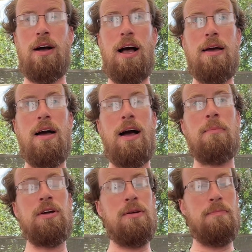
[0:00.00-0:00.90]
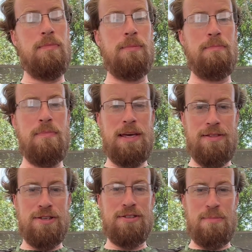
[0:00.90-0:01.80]
I'm going to make
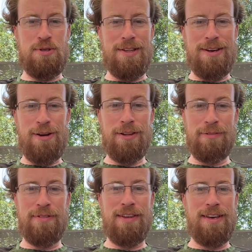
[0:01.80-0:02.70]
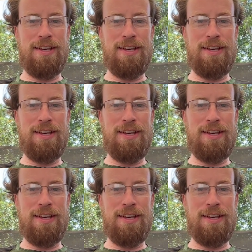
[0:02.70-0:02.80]
the assumption that all of the